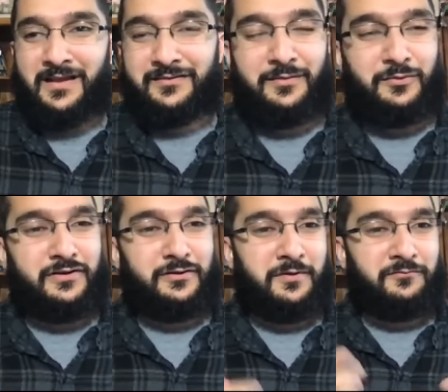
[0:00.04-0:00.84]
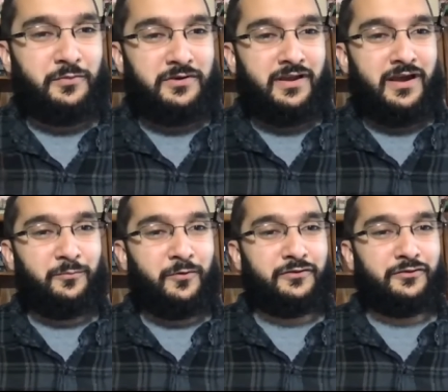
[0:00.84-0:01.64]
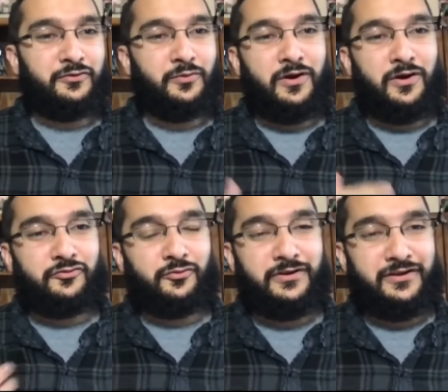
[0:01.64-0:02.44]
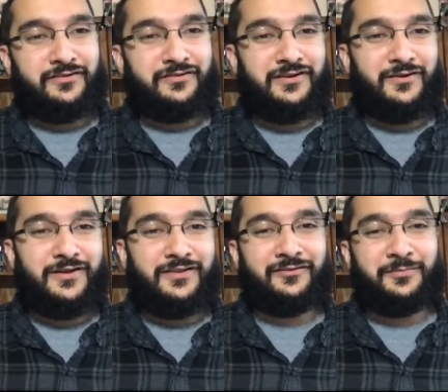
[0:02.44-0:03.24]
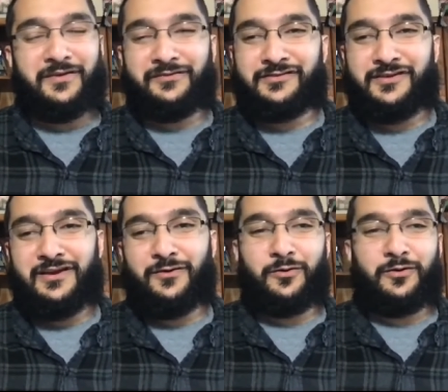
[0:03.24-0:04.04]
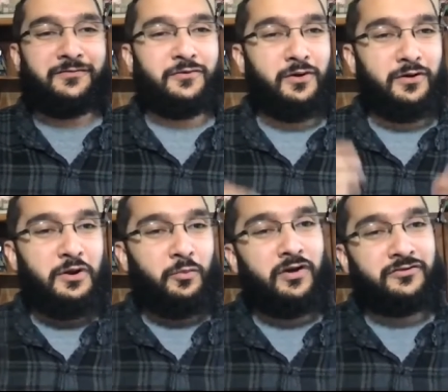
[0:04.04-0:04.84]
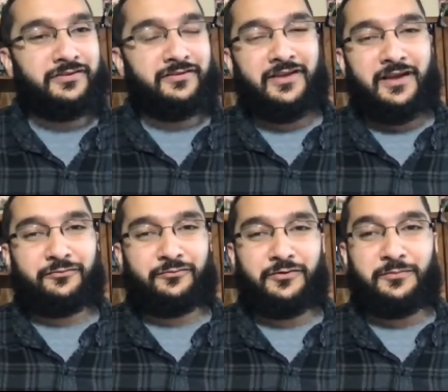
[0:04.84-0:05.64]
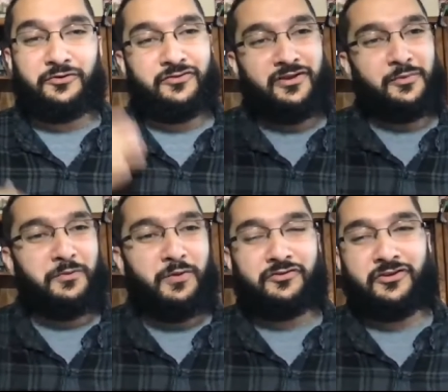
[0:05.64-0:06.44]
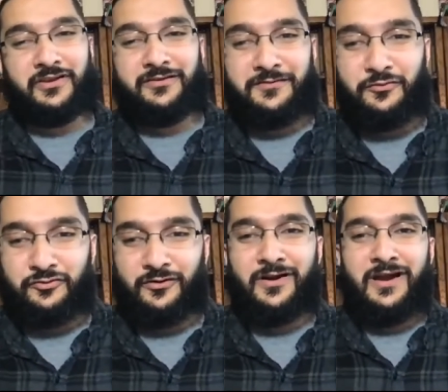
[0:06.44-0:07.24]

Assalamu alaikum, everyone. Whether you are joining us here in the space today, or if you are watching this live stream, or inshallah you'll be watching in the future.